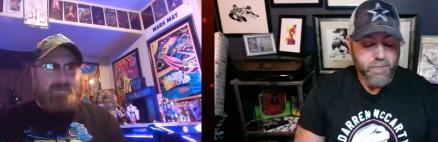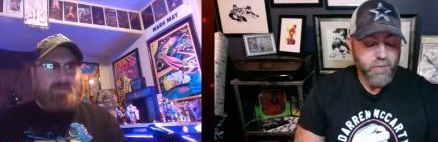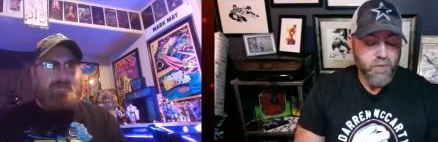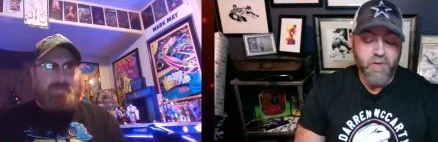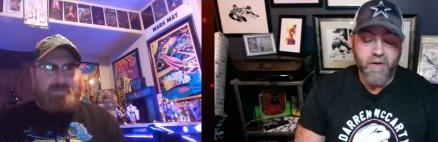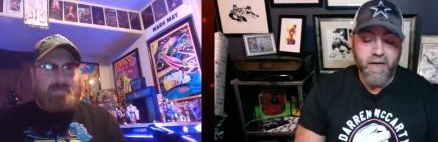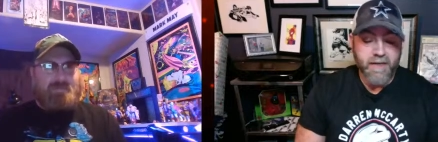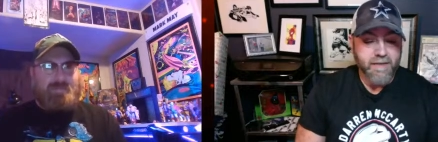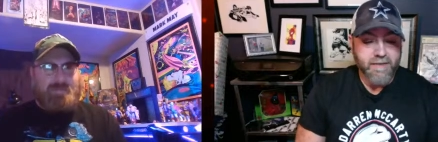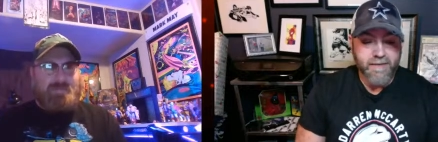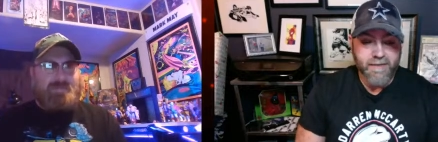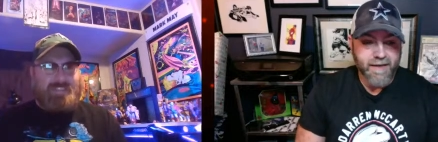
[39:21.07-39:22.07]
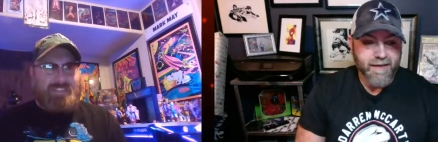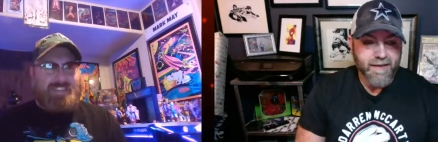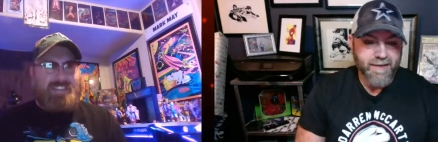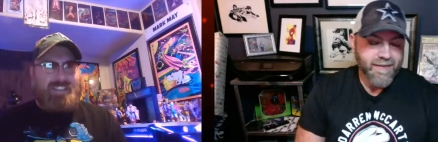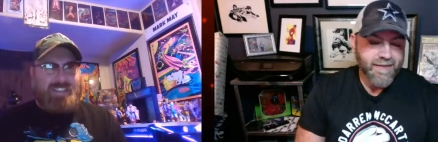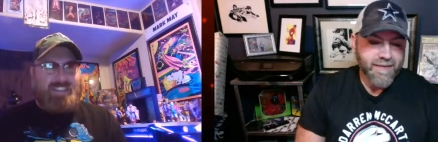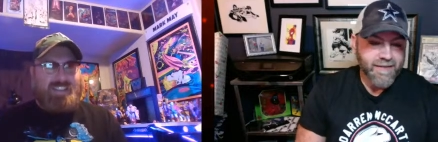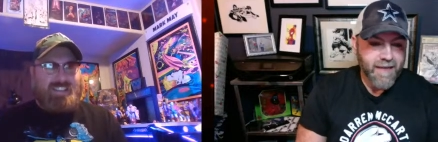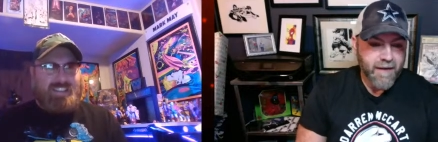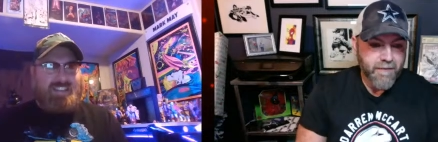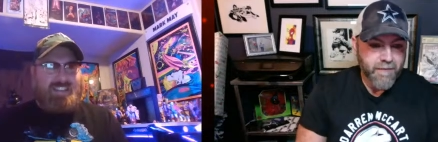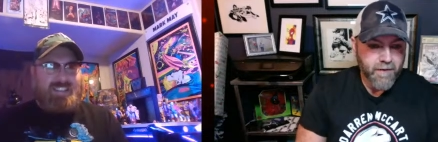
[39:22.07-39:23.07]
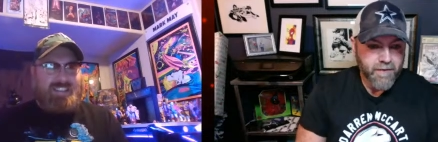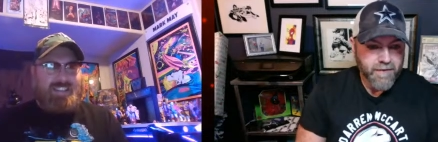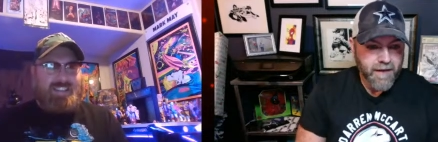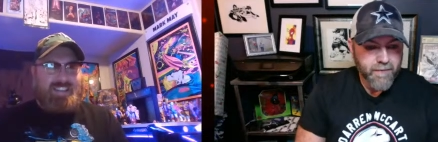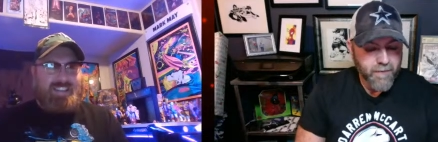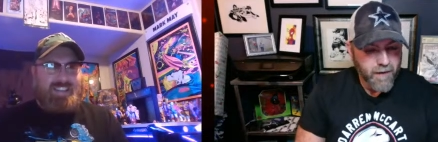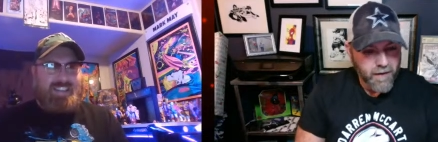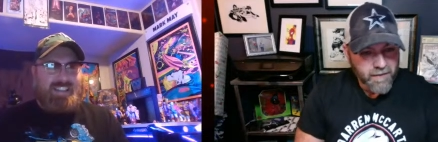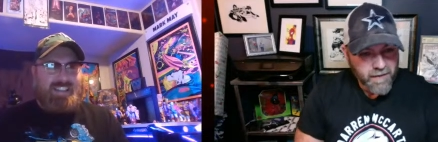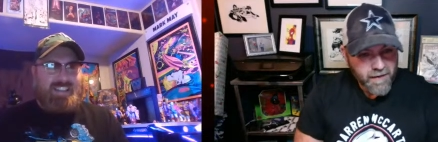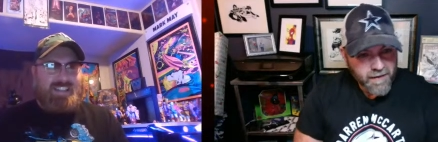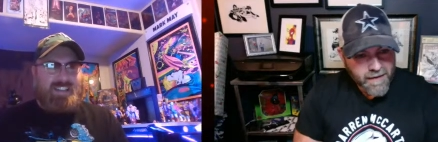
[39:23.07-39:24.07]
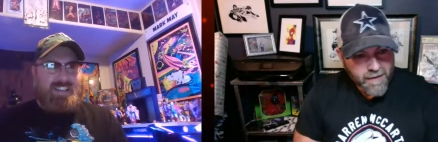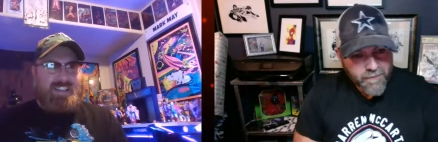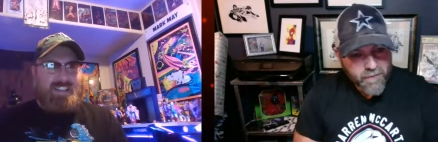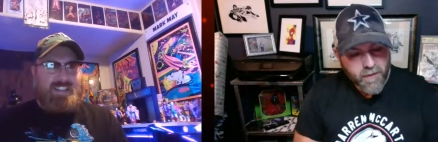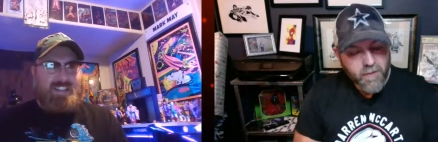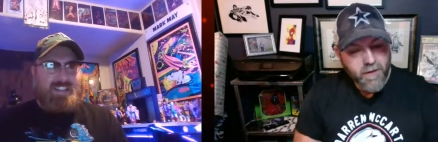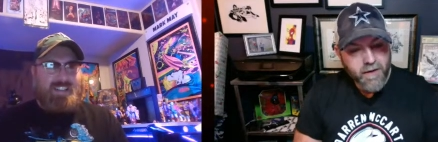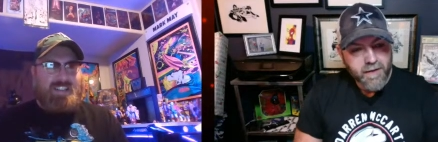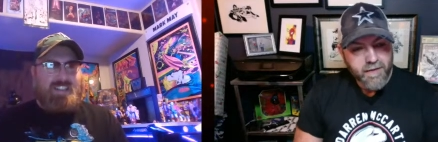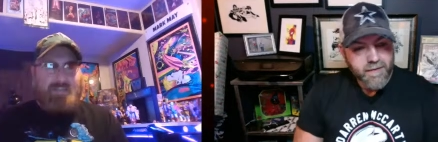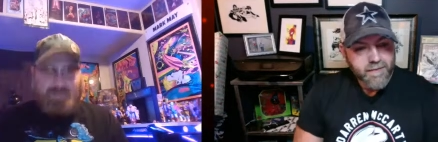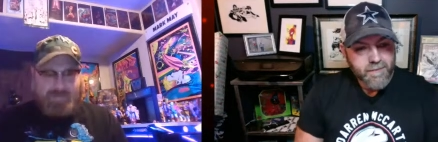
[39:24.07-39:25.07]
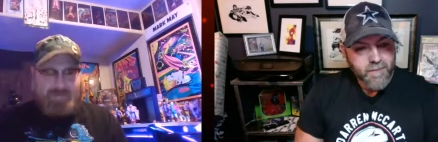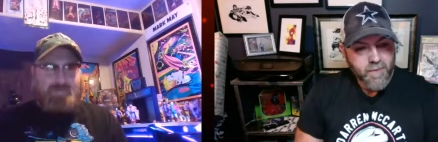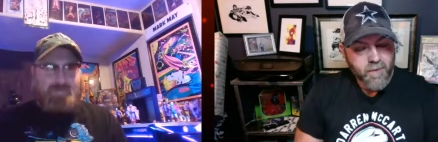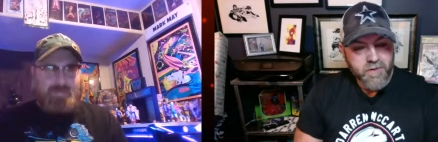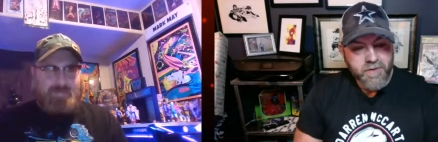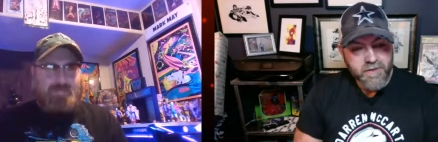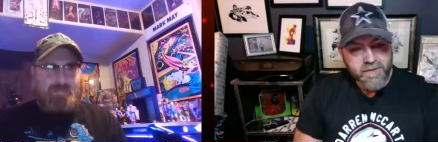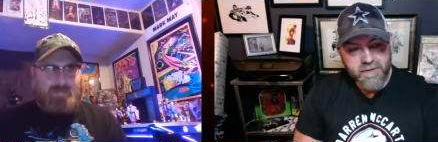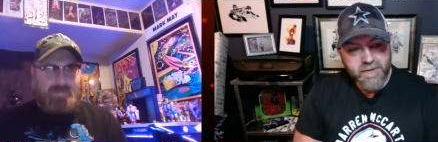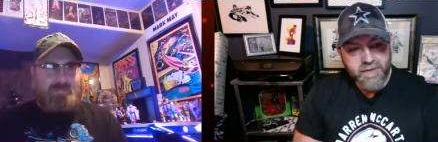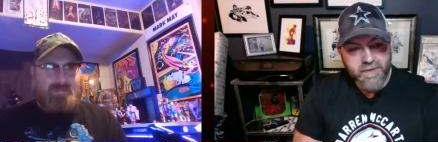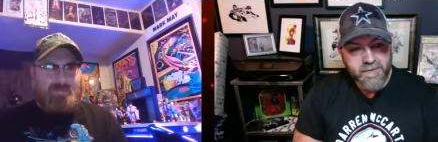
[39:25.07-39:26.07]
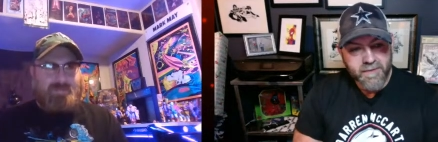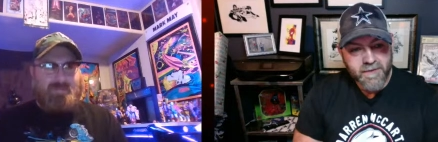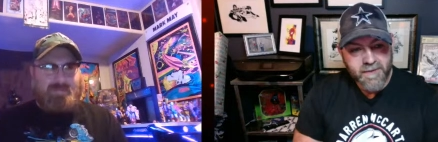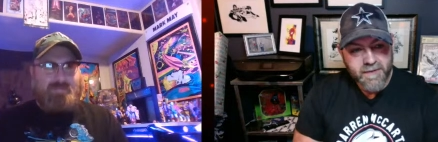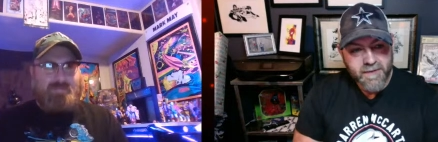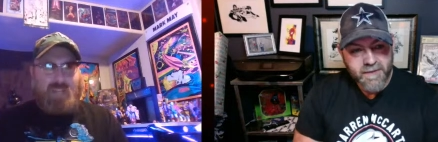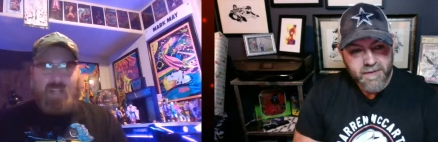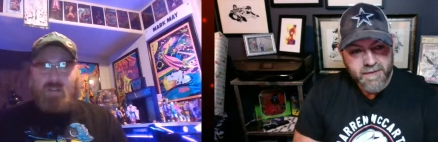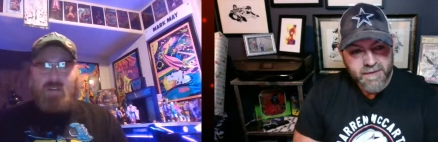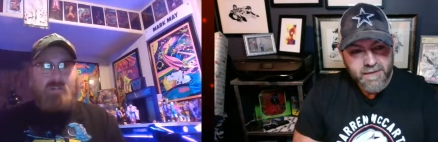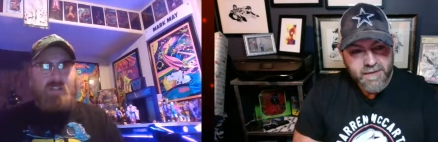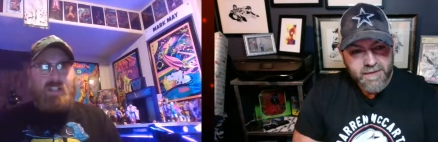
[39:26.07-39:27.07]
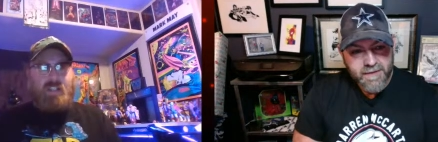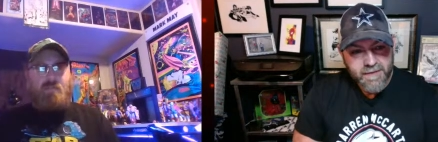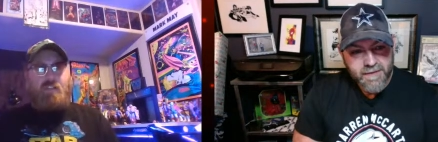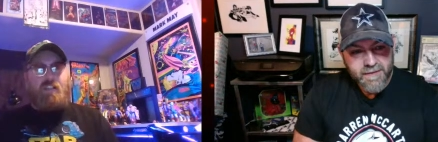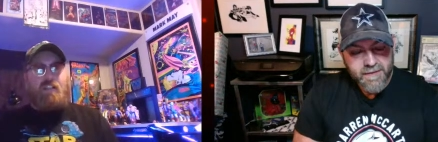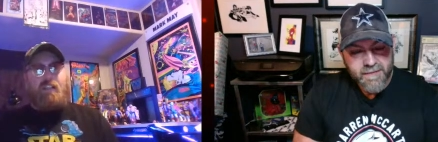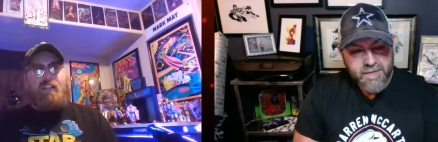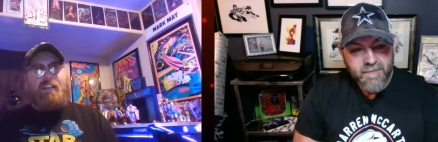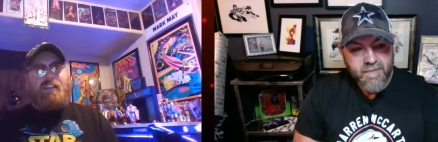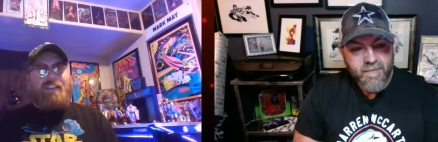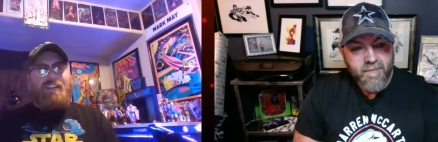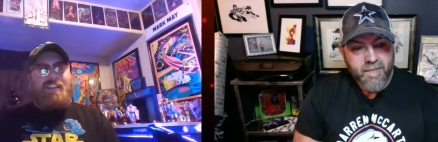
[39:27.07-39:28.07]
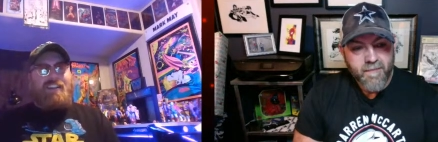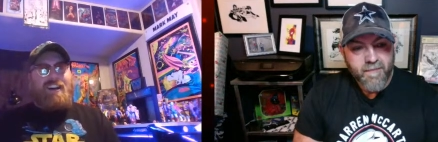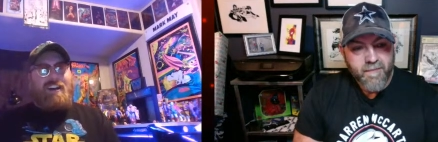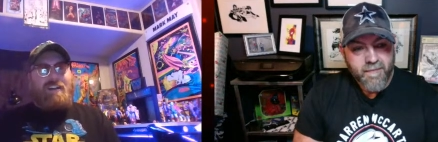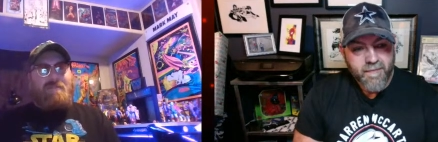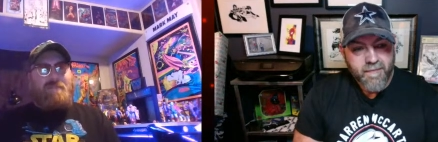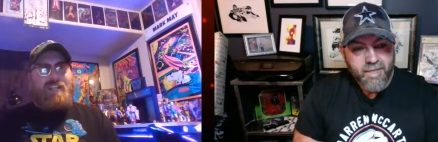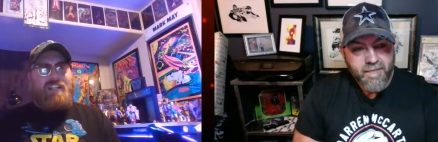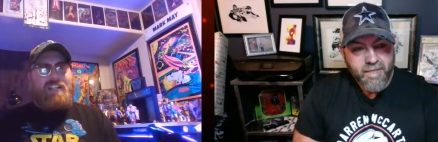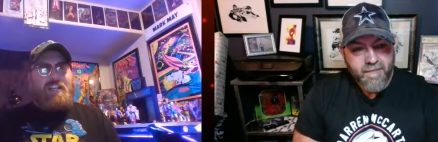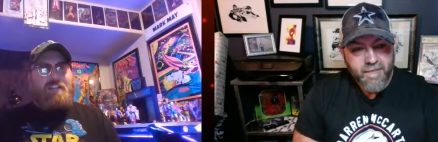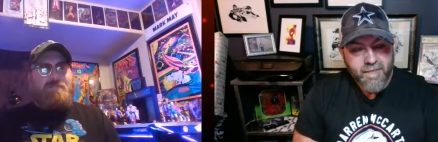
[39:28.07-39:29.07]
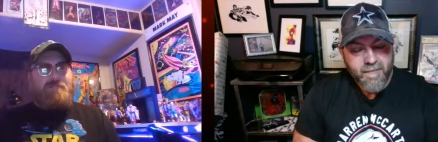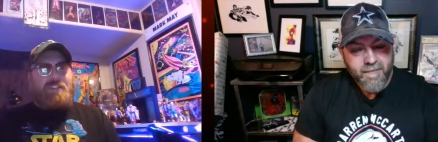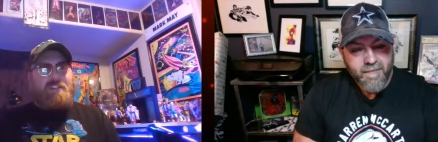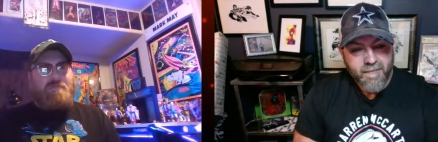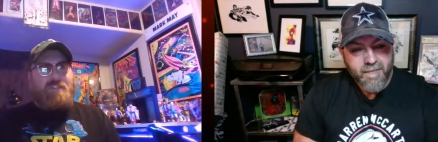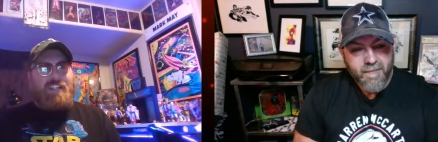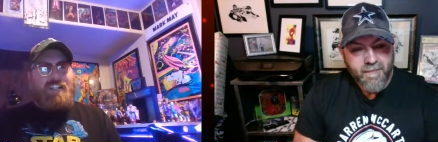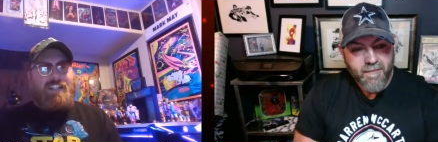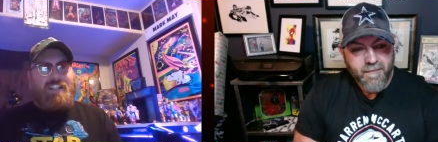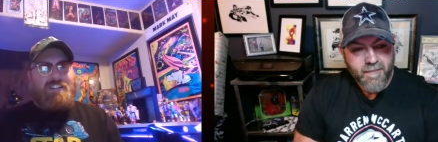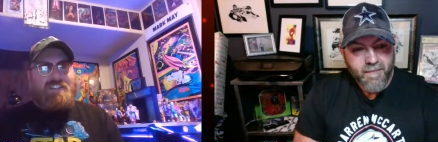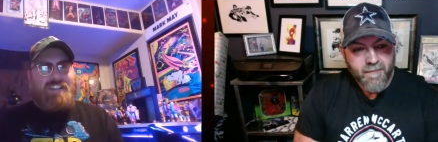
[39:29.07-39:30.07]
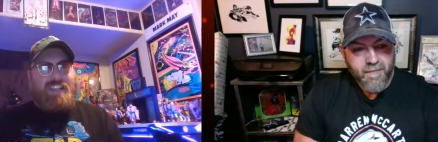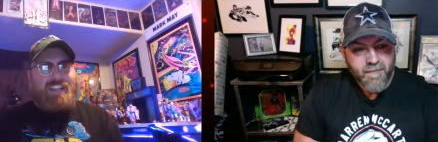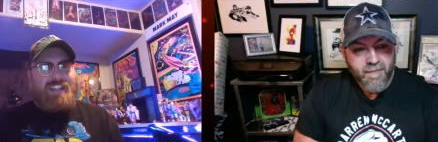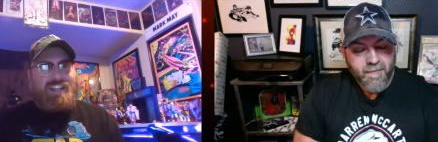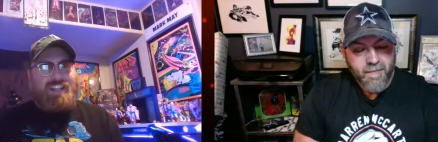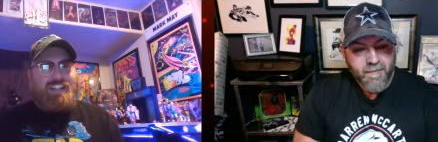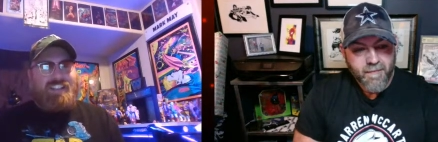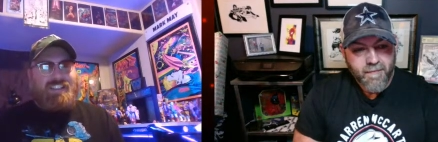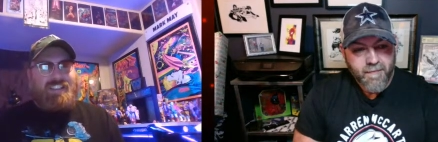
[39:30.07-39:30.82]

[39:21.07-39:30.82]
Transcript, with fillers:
Speaker 1: brutal. I just. I, this is not for not for our not for our uh, promotion. So
Speaker 2: I agree with that, man. Uh, big names coming in. I know you can't uh,